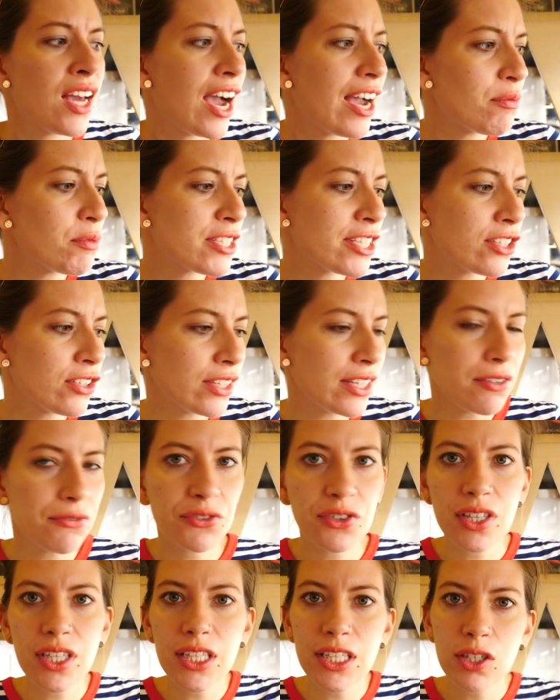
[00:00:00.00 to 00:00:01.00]
I was looking
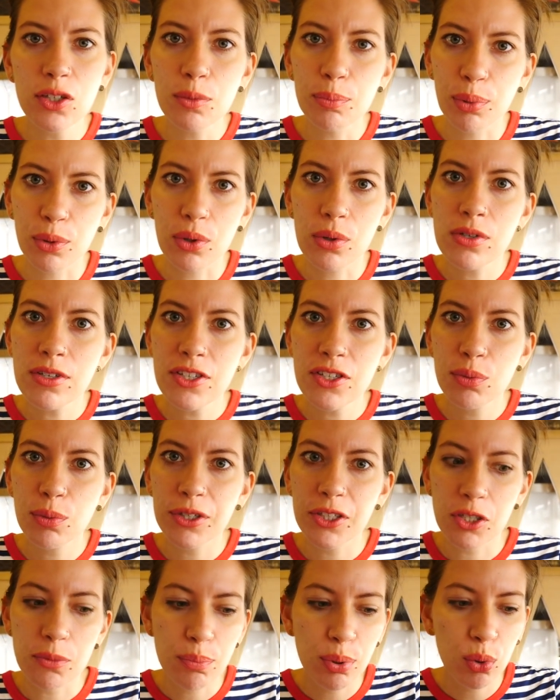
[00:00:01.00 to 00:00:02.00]
for the little bowls
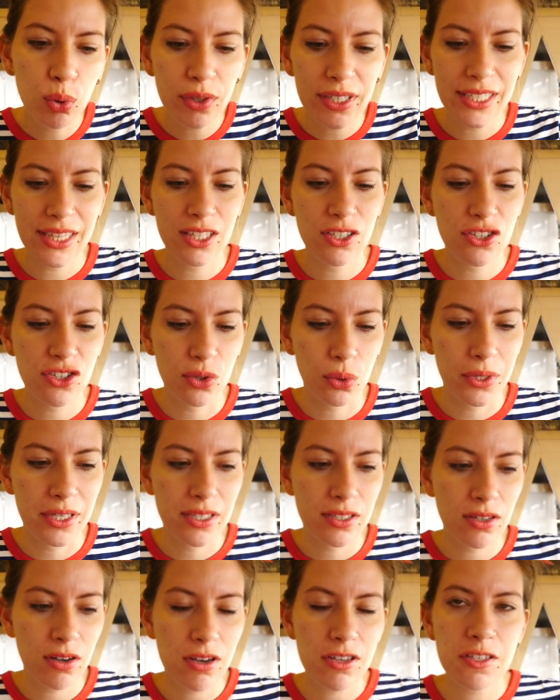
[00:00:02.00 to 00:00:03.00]
where you pour in the soy
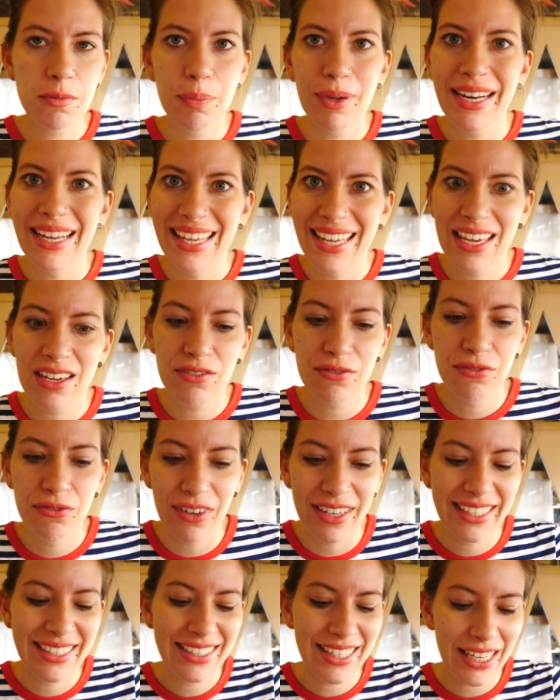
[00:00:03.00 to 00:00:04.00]
sauce, but I can't
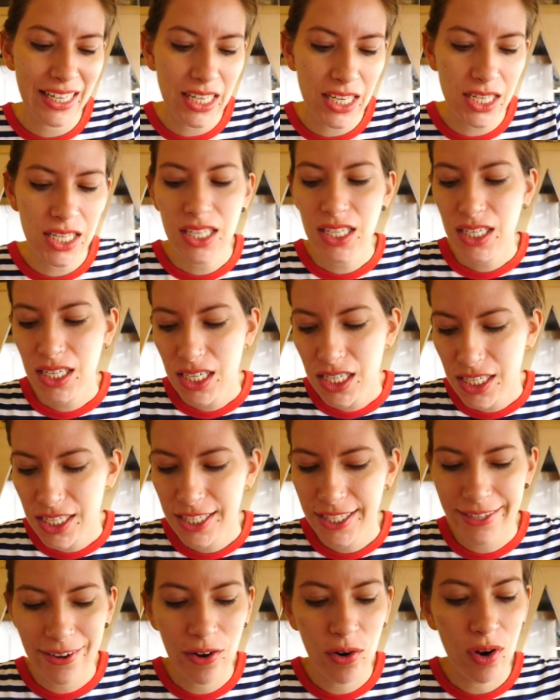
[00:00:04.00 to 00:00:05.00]
find any.
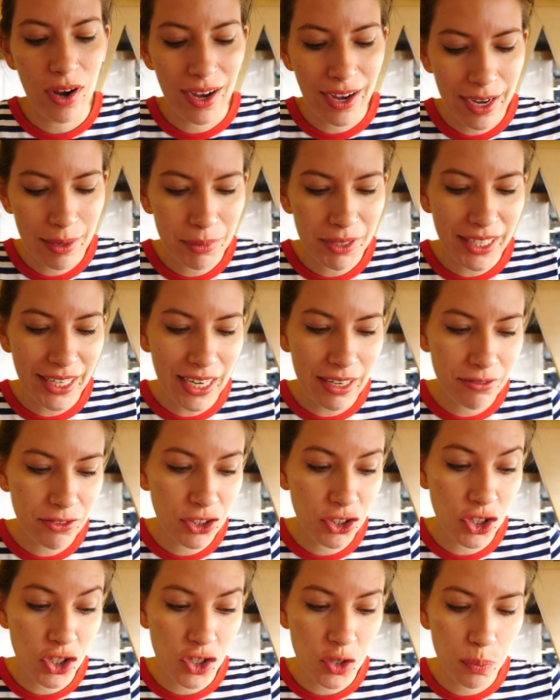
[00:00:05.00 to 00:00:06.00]
So I'm gonna have
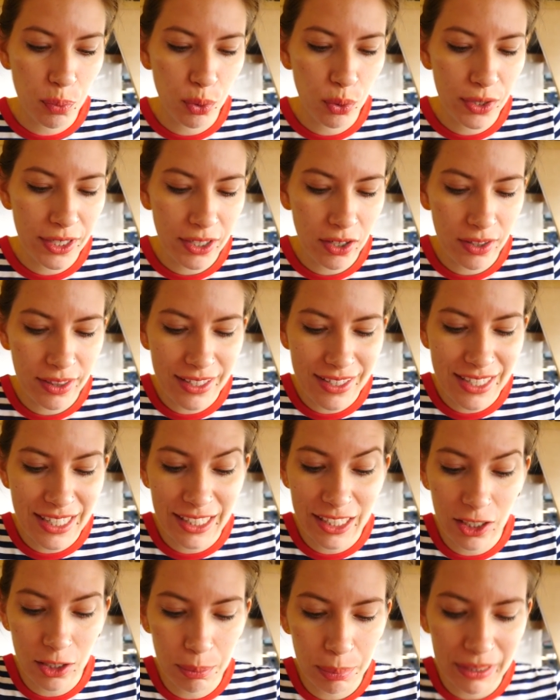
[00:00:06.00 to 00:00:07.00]
to just pour it on this
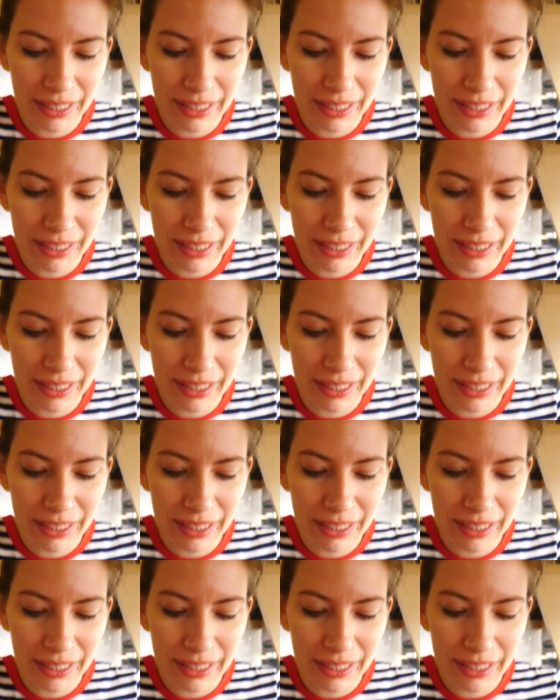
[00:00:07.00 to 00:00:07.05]
little